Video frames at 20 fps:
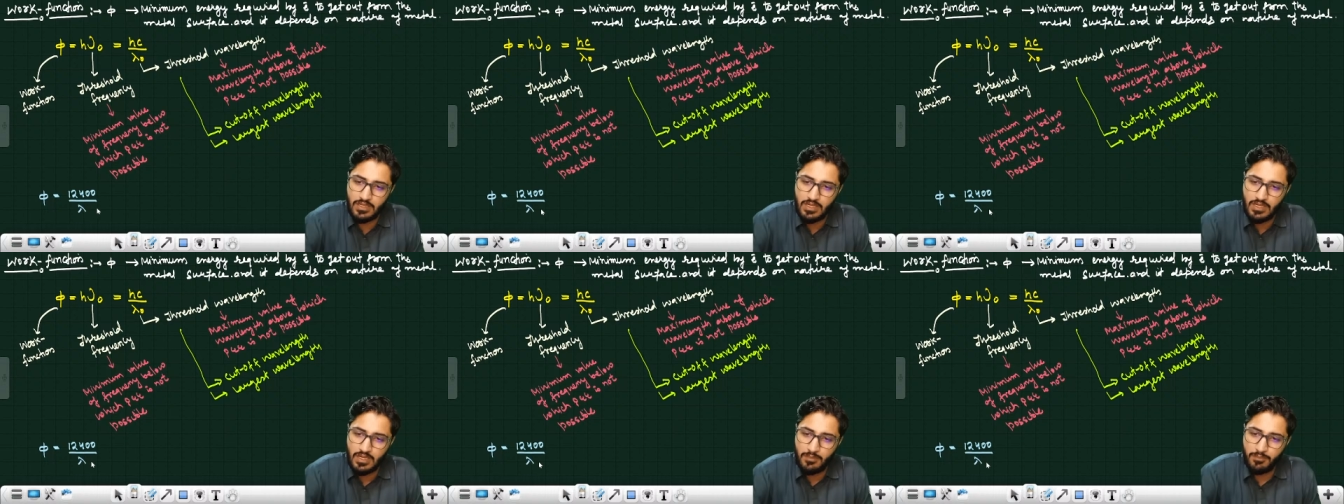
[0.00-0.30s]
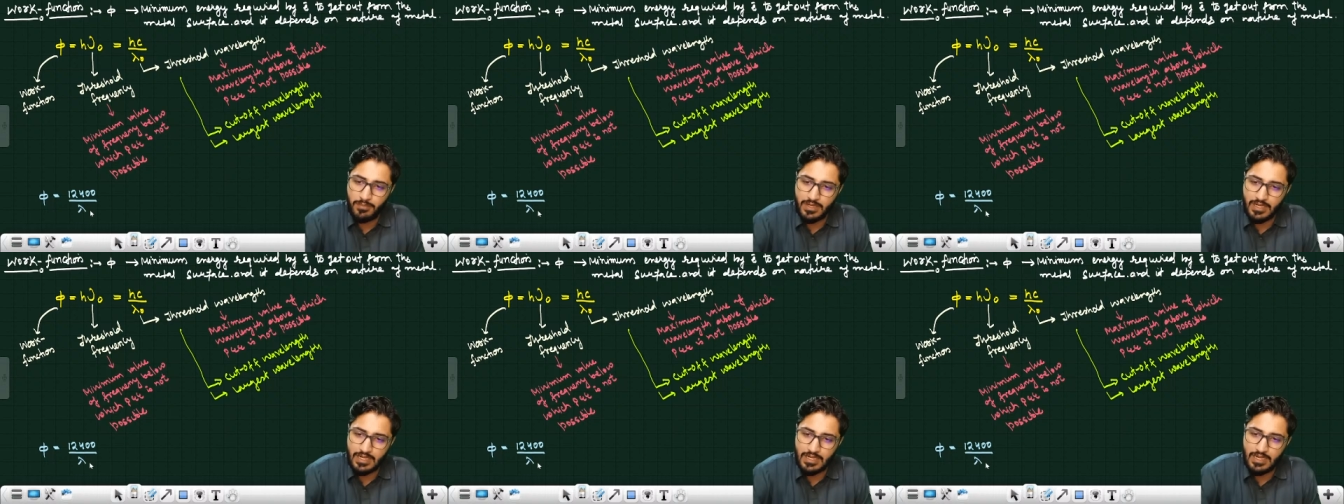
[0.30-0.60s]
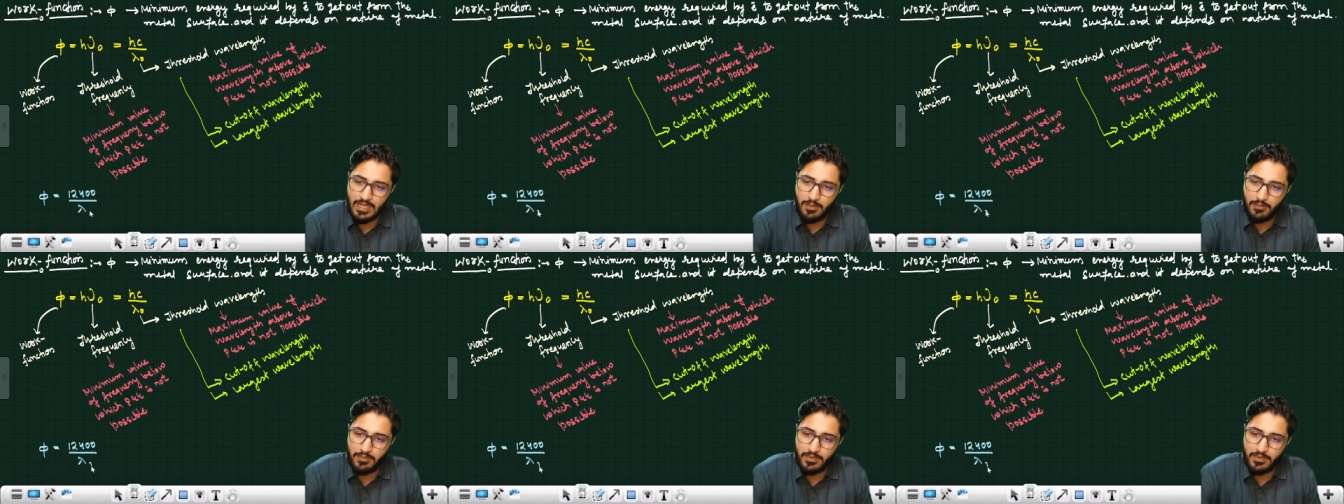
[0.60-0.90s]
but
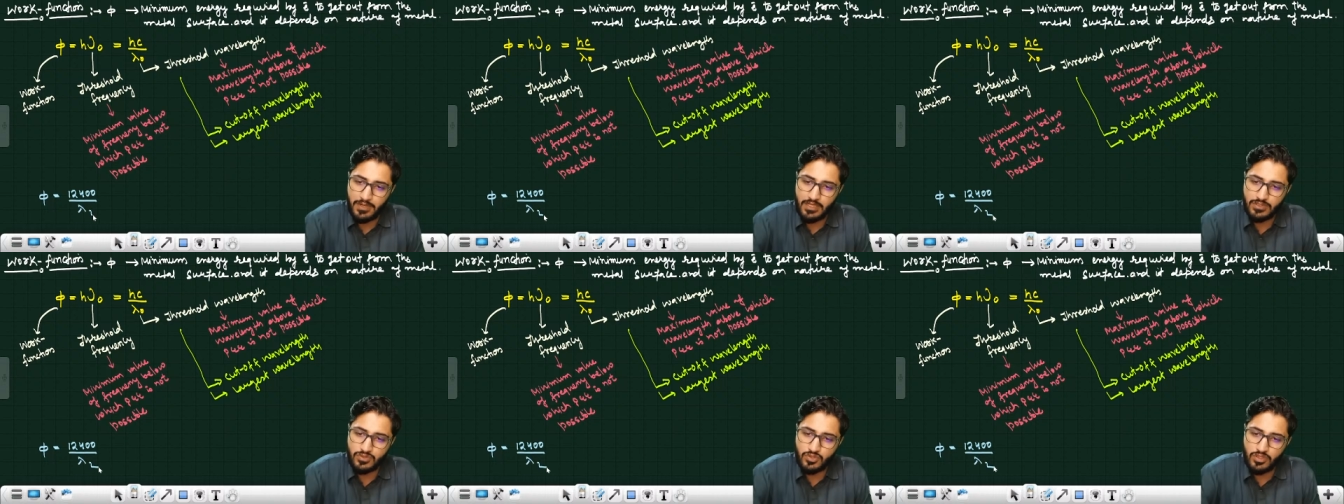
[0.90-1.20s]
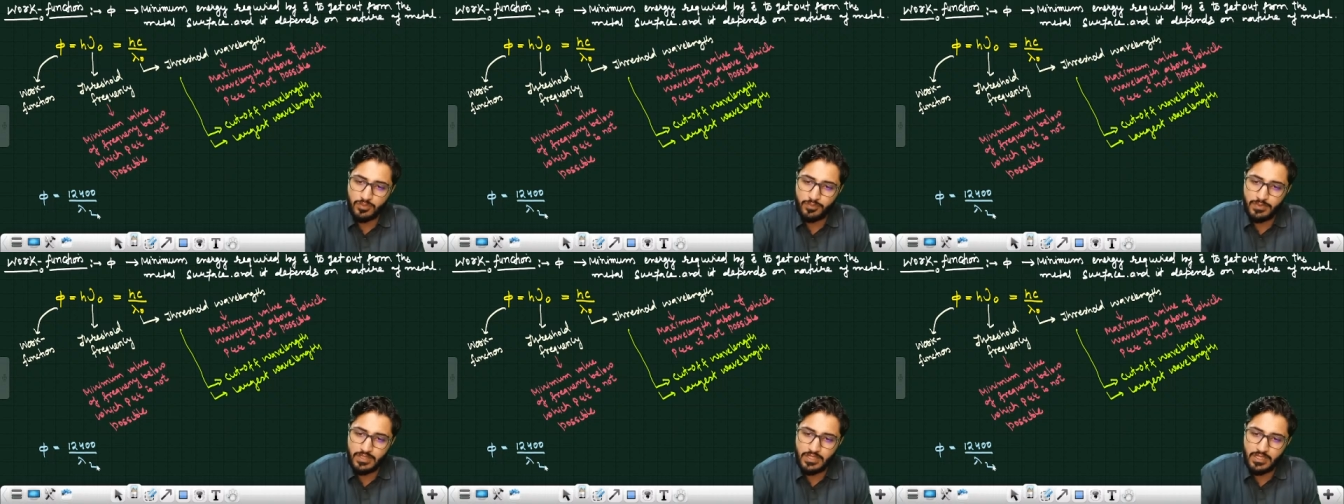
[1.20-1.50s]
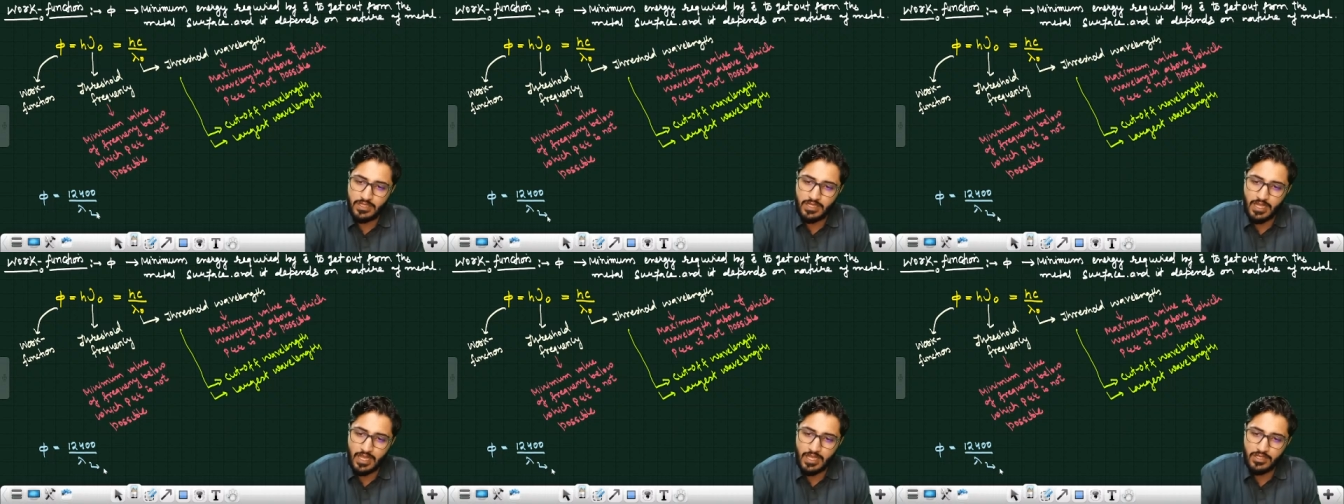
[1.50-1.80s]
lambda should be
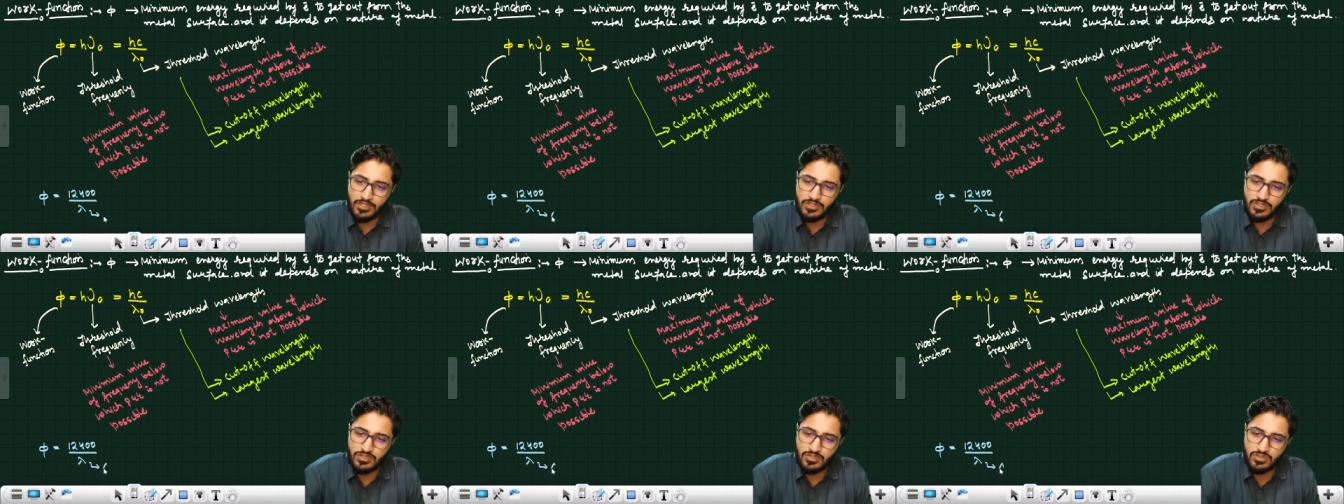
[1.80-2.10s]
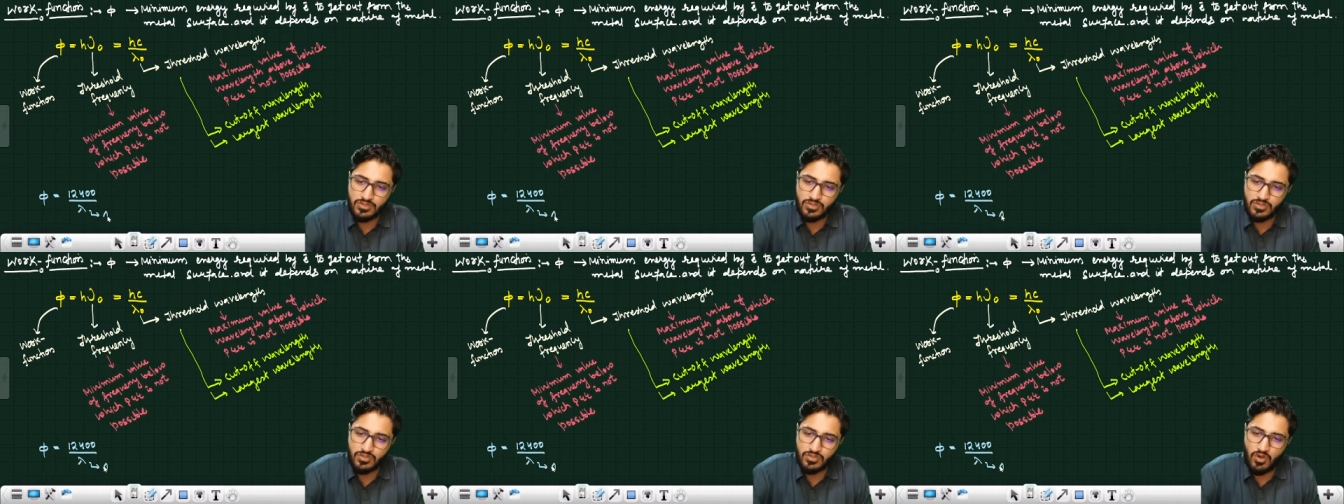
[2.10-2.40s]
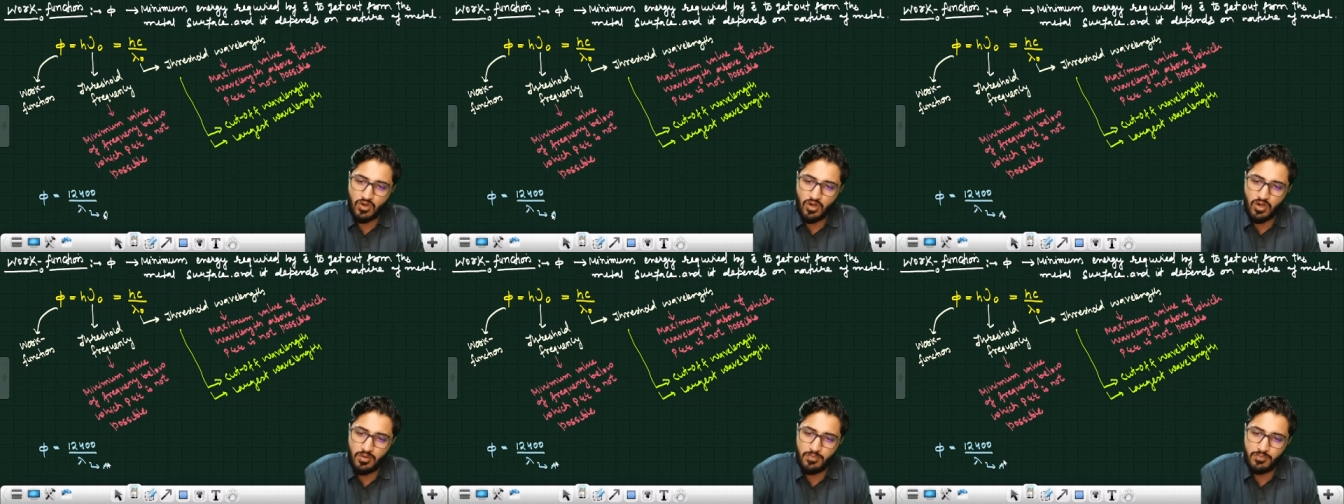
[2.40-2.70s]
in
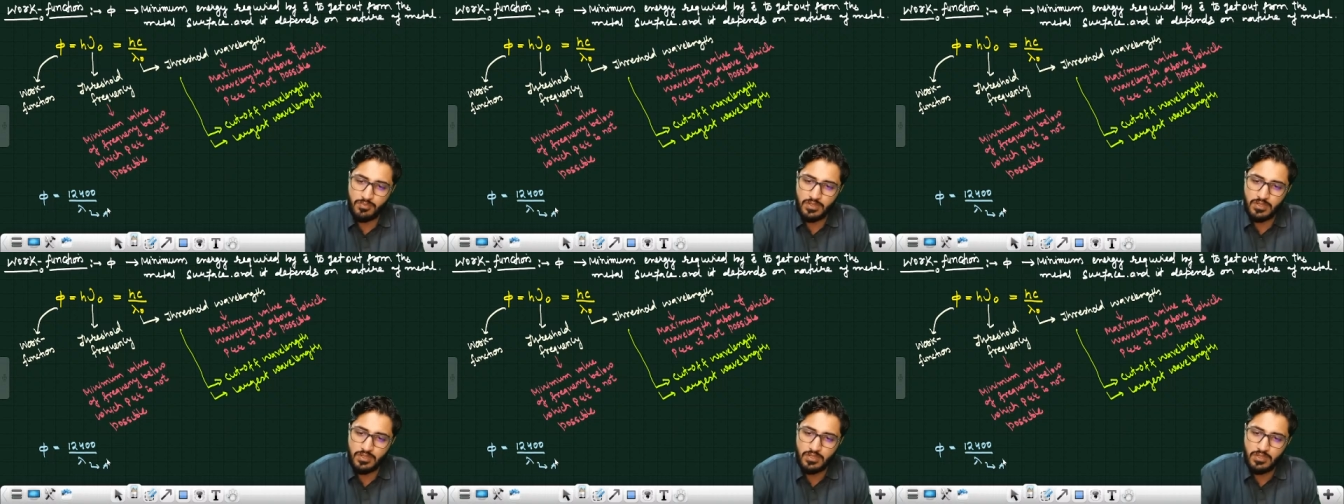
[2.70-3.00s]
angstrom